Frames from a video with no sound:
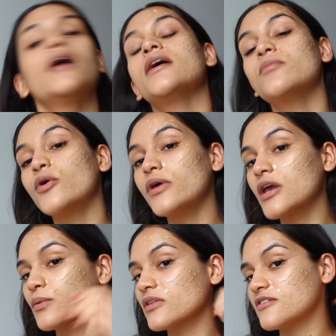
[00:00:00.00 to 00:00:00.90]
I am going
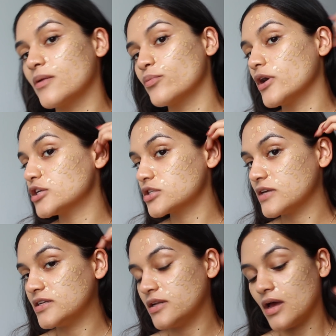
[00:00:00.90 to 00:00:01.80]
in with the same brush because
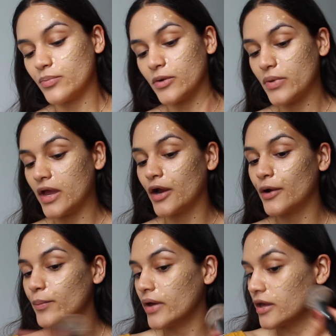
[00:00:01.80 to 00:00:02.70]
I did not
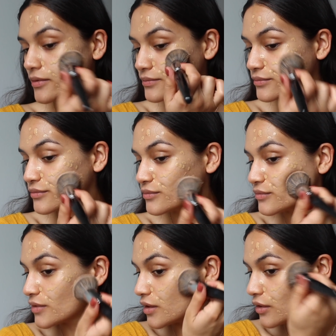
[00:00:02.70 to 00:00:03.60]
prepare, but
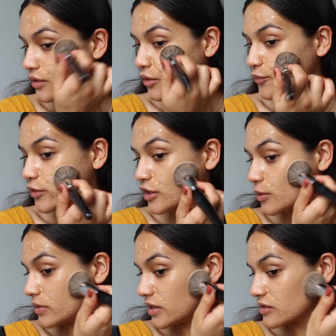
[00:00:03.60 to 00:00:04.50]
hopefully
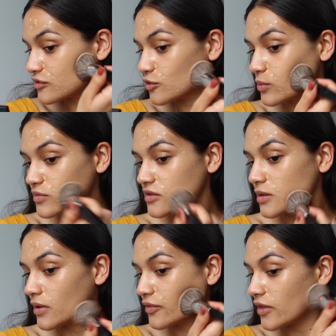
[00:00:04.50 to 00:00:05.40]
nobody gets too upset
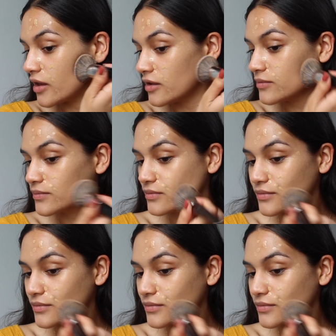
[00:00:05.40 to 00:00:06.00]
about that.